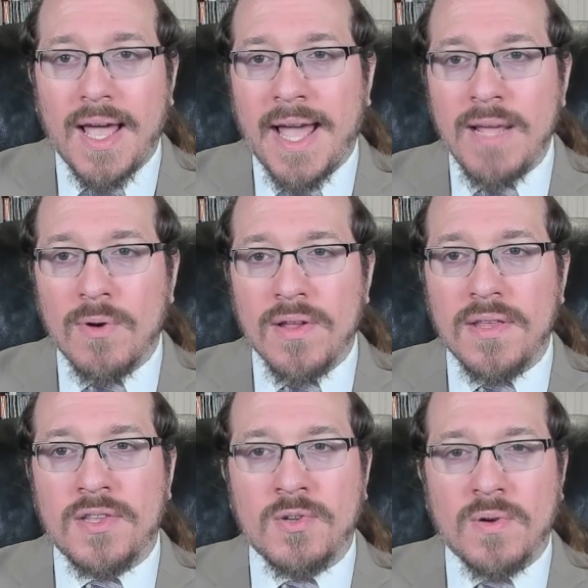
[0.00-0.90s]
Anywhere
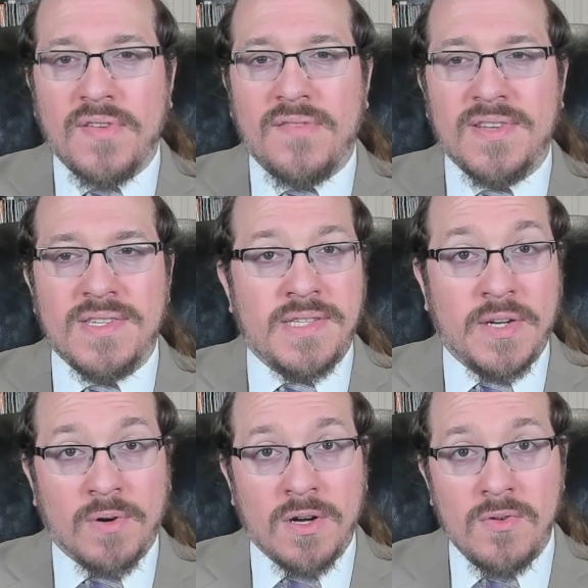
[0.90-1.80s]
that the derivative is
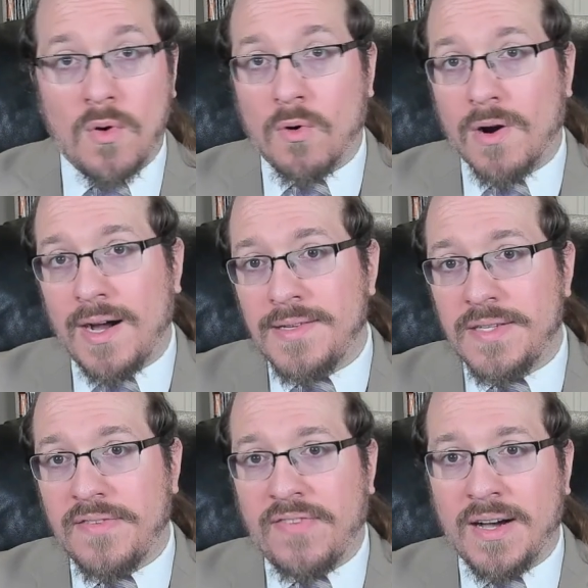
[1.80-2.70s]
0 or
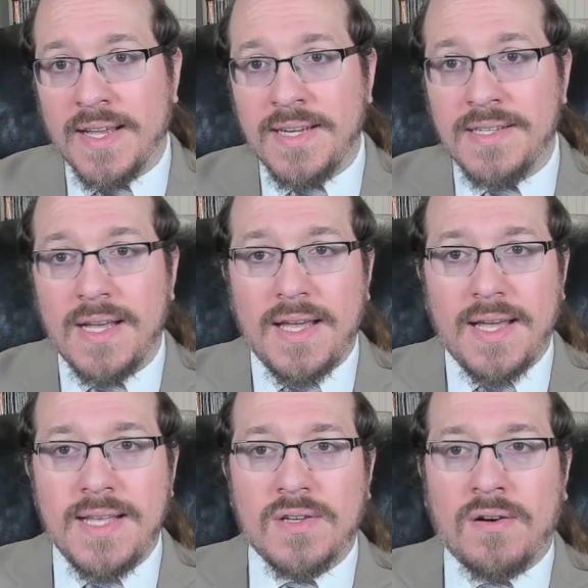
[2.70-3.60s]
undefined
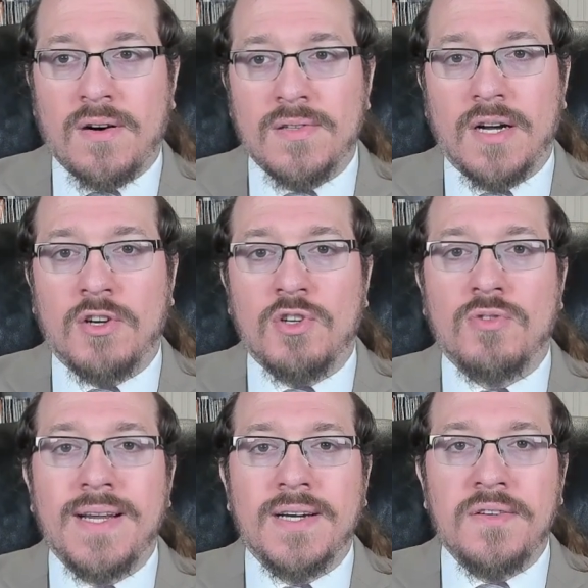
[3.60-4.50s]
is called a
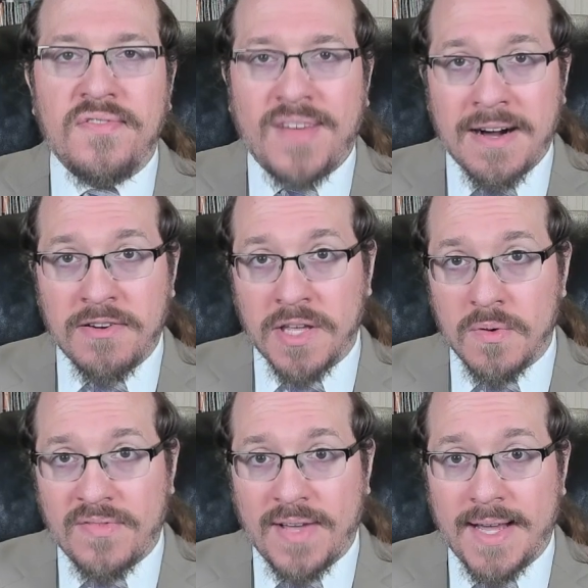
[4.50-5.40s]
critical
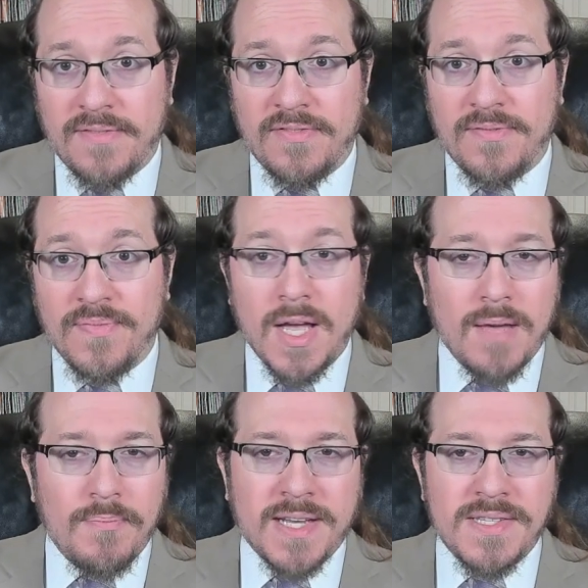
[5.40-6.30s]
value of
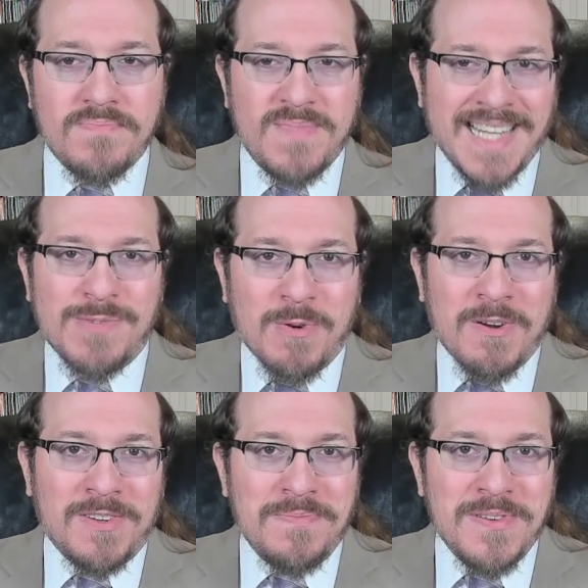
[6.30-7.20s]
f, because that's where
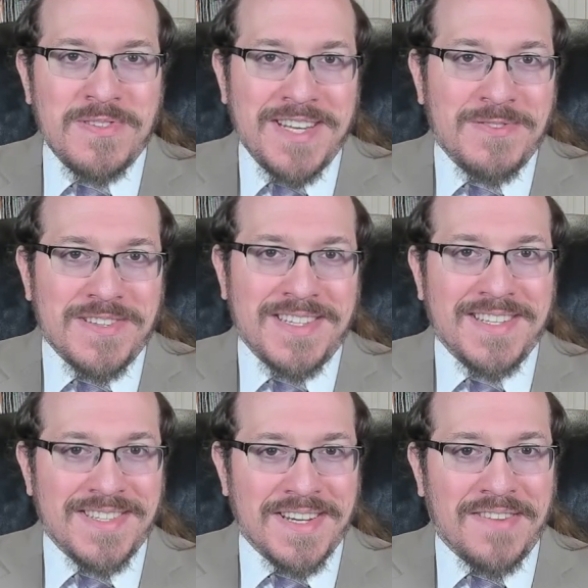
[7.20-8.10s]
all the most
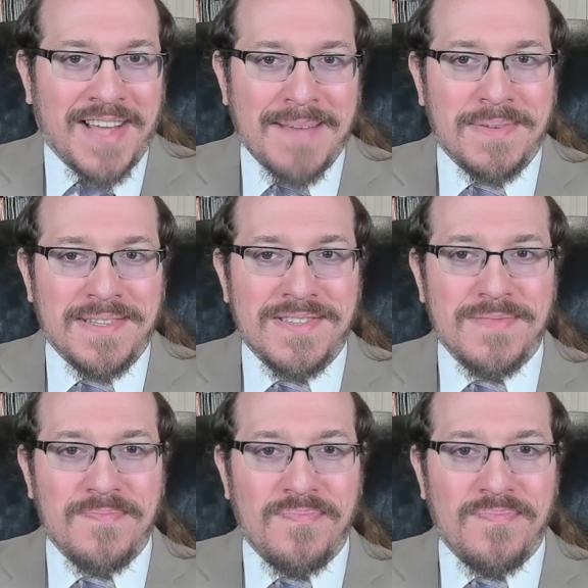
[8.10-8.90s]
interesting stuff happens.